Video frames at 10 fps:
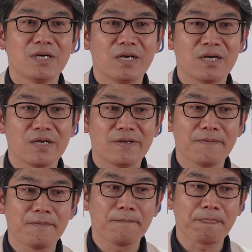
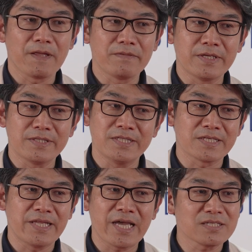in
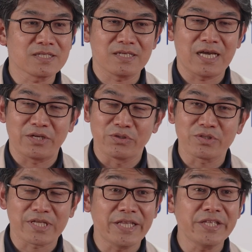the next,
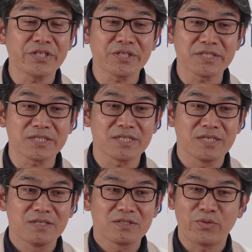10 years,
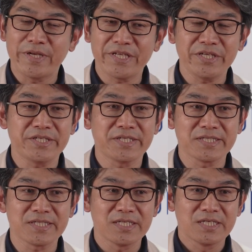20
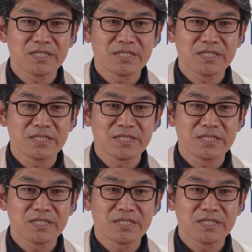years.